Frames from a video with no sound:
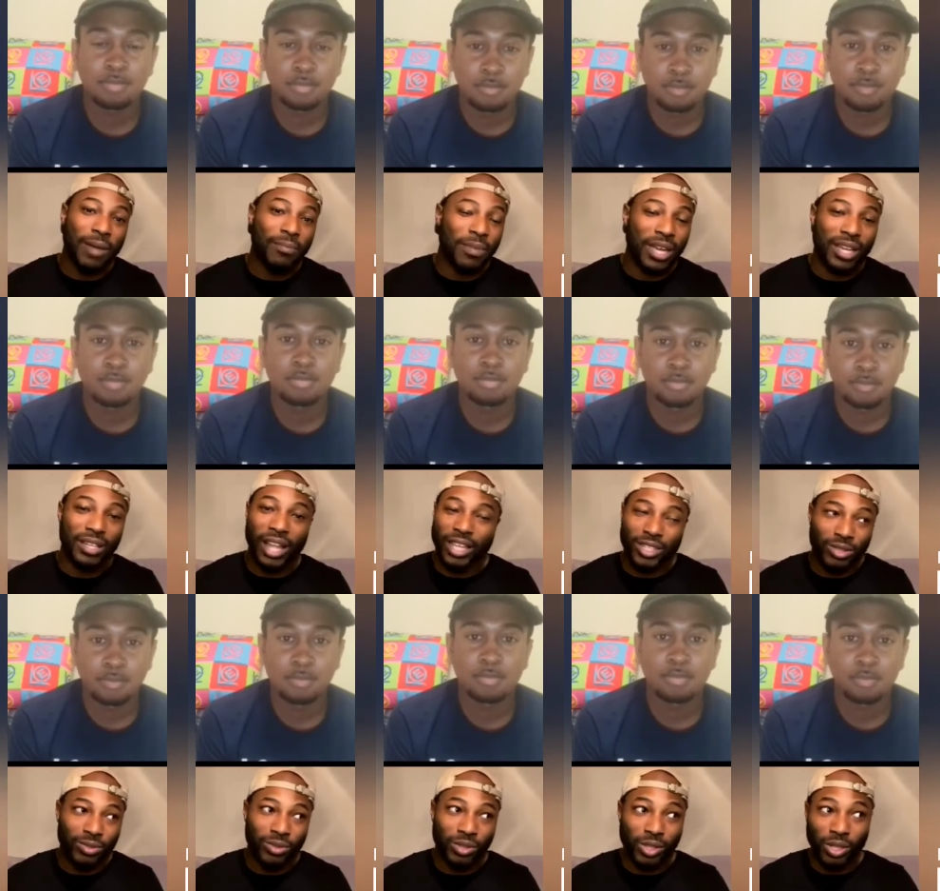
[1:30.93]
Speaker 1: man. Like you,
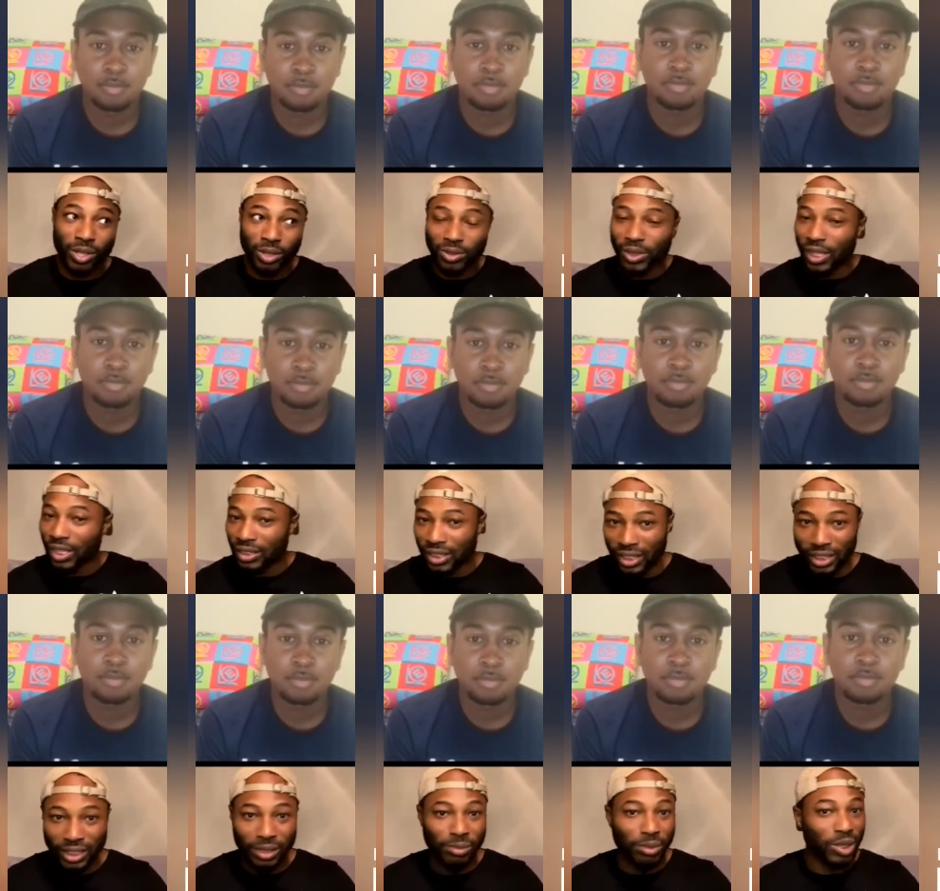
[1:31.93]
you're gonna go to another
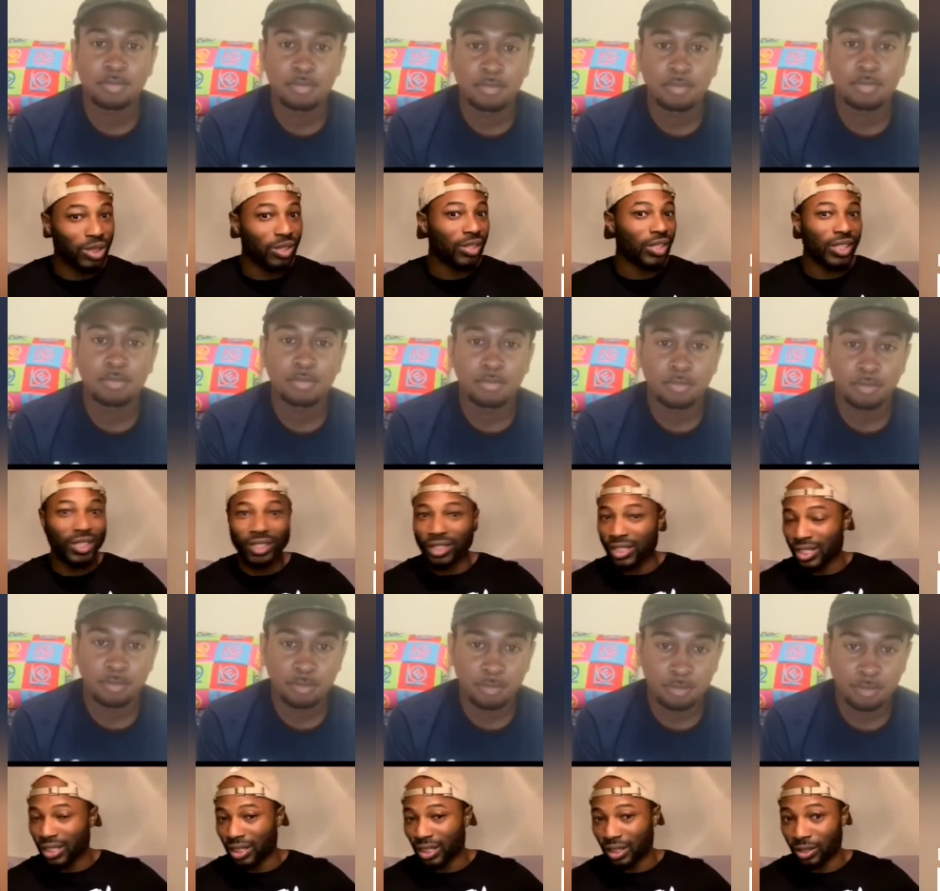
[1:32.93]
team, and you you
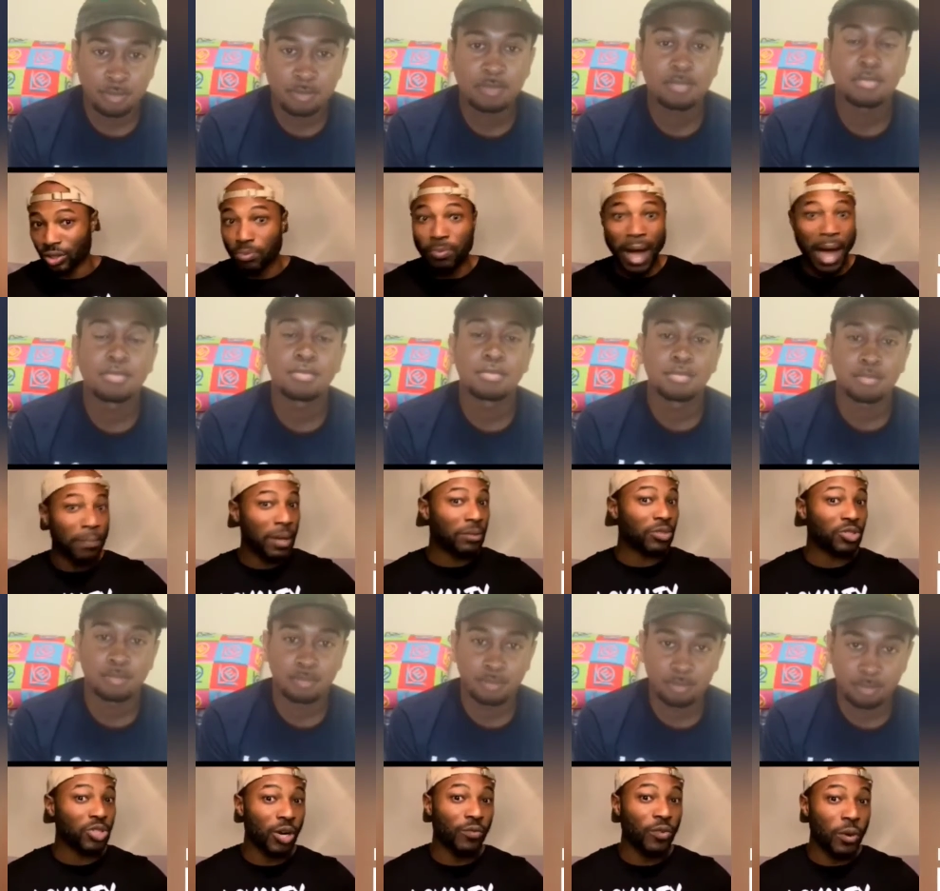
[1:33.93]
you might be able to
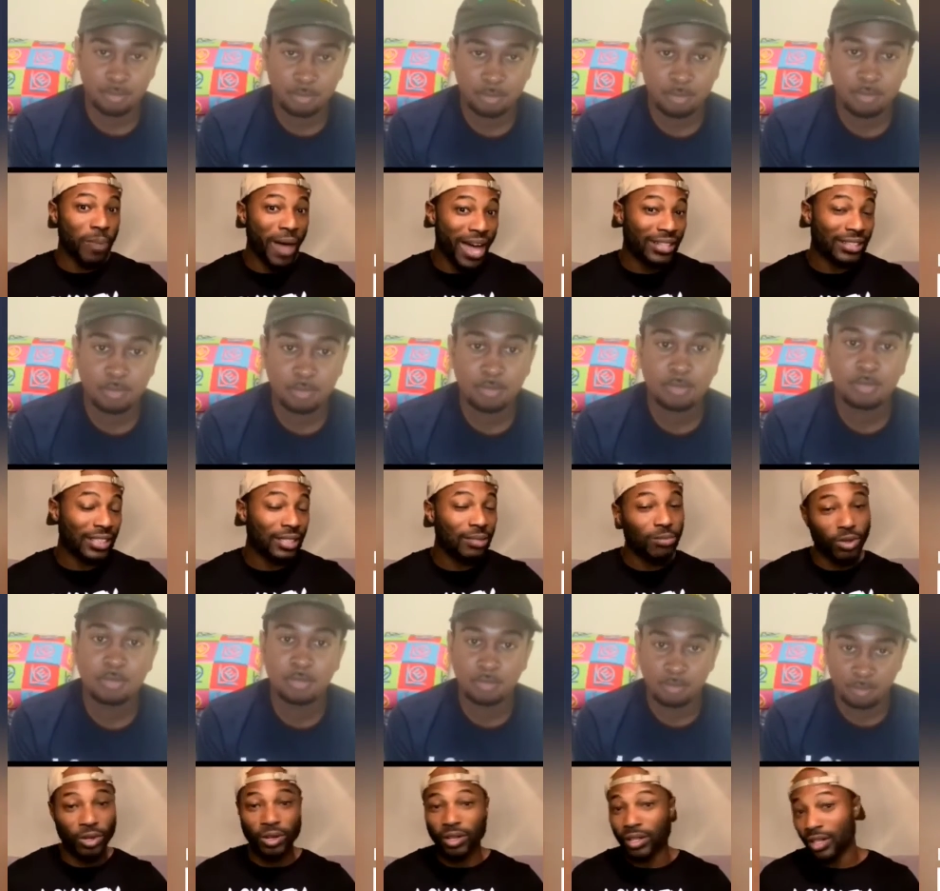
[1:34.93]
start for a bad team,
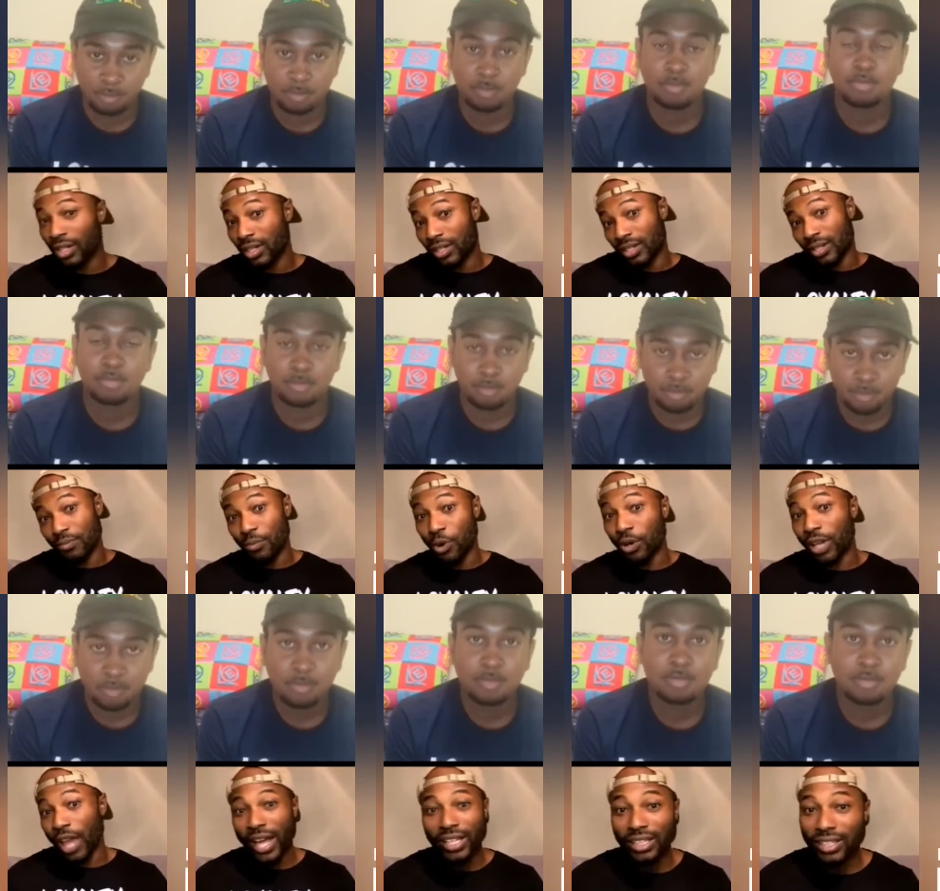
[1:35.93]
or more
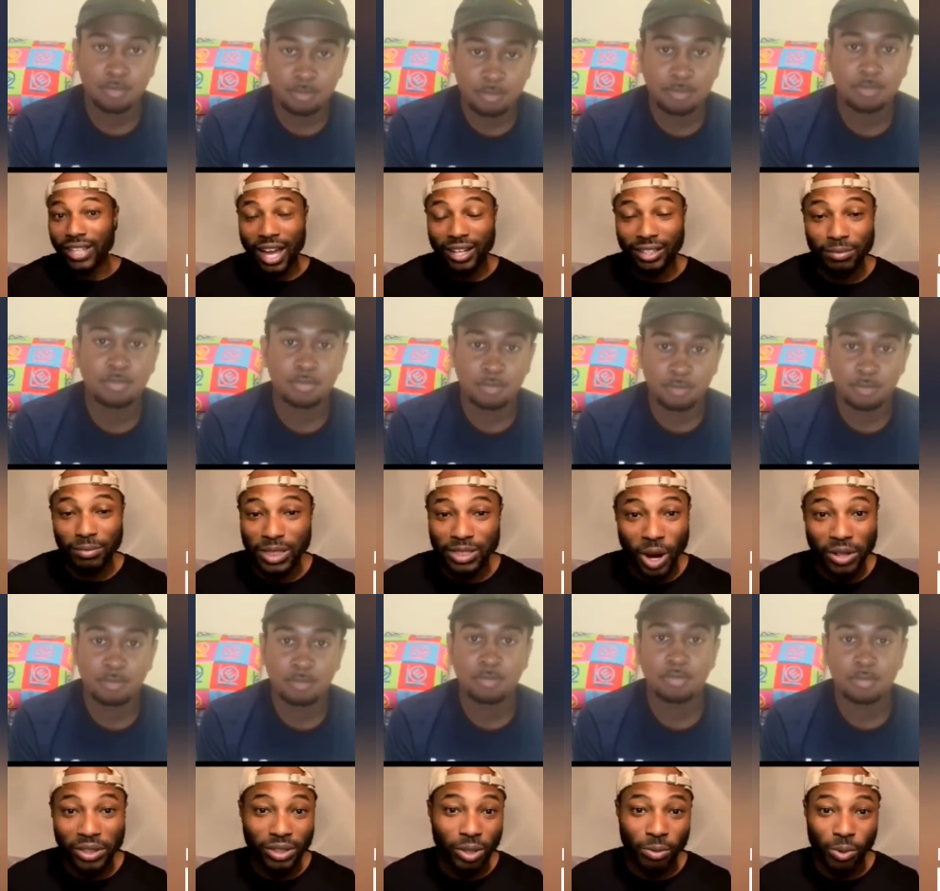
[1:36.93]
likely you're not gonna be
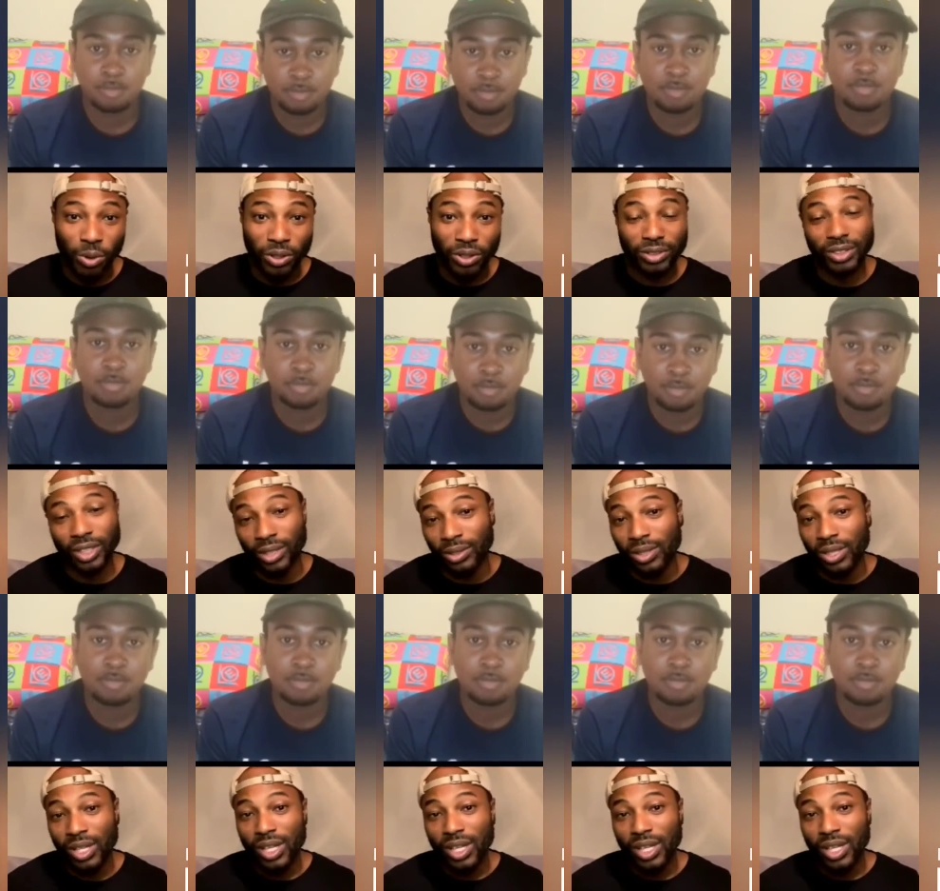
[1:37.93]
starting no more. So